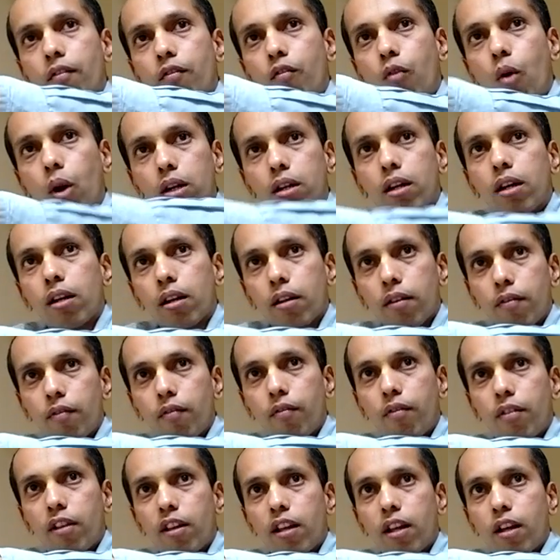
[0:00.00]
water
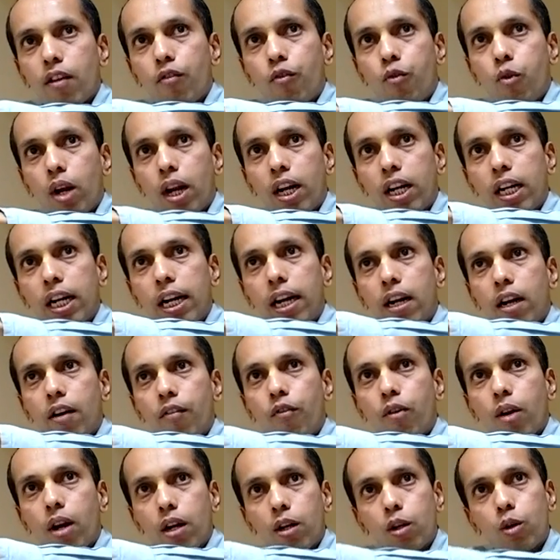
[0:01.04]
for
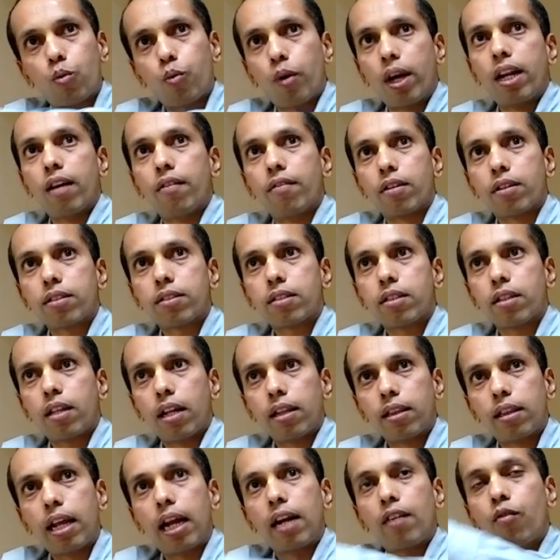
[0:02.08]
around 12 hours,
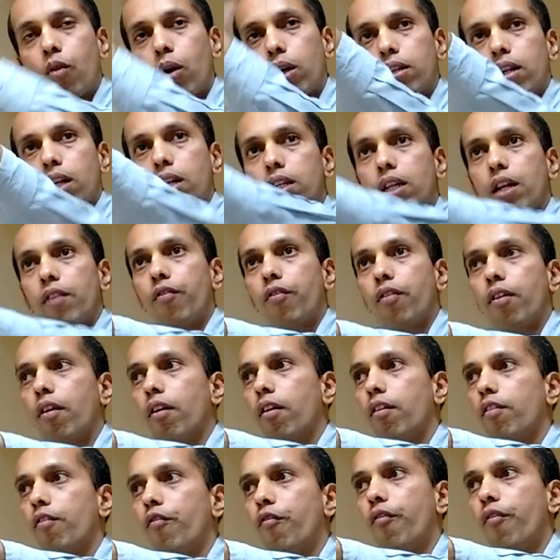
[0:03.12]
and that water if
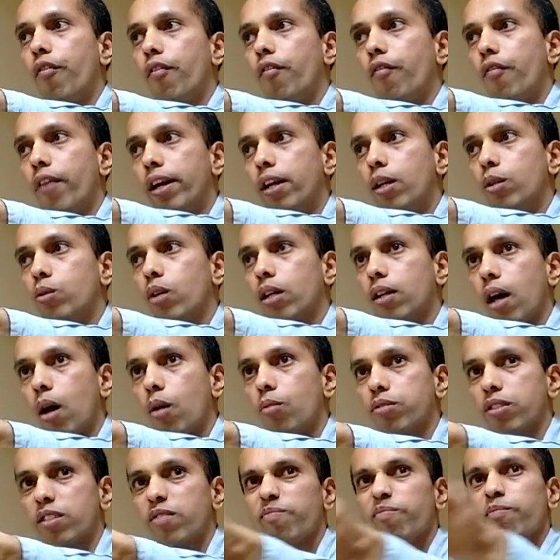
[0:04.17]
fed to the
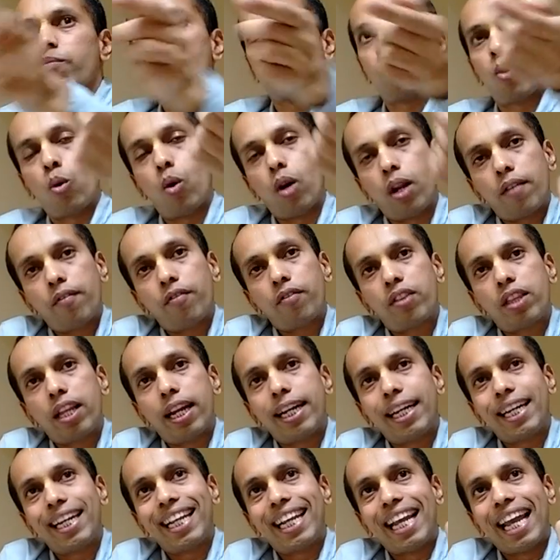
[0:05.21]
cows, or if
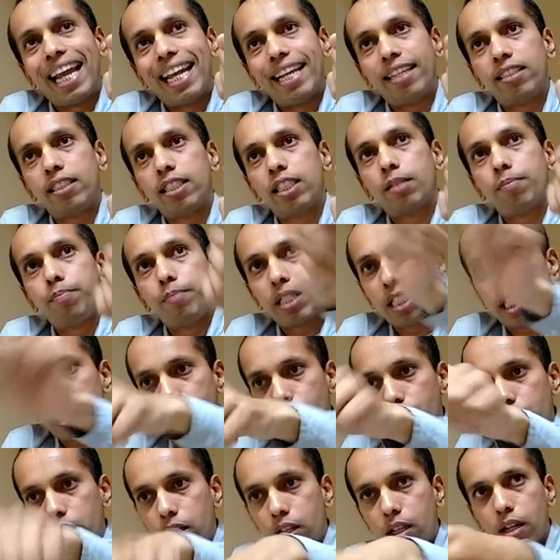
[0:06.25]
that ash is
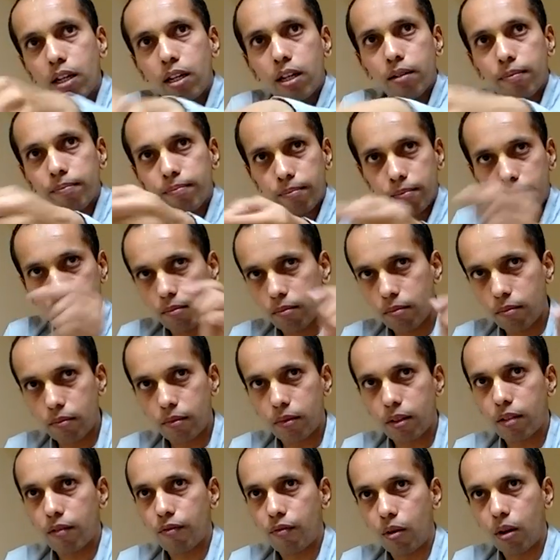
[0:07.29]
mixed with the
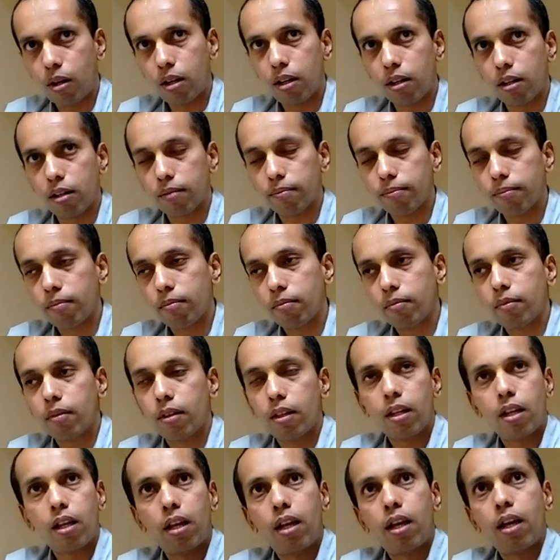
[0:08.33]
fodder,
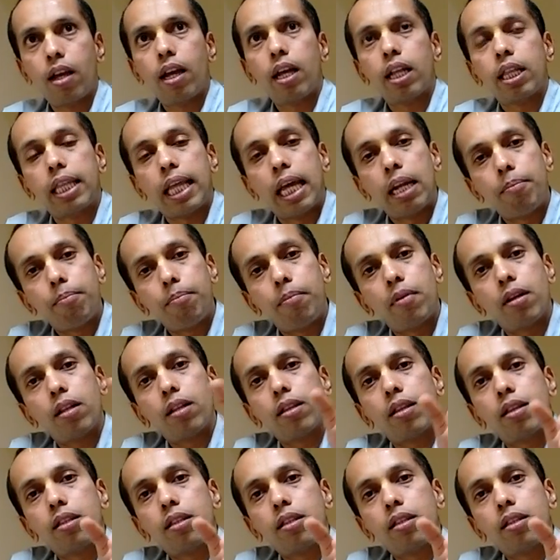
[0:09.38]
then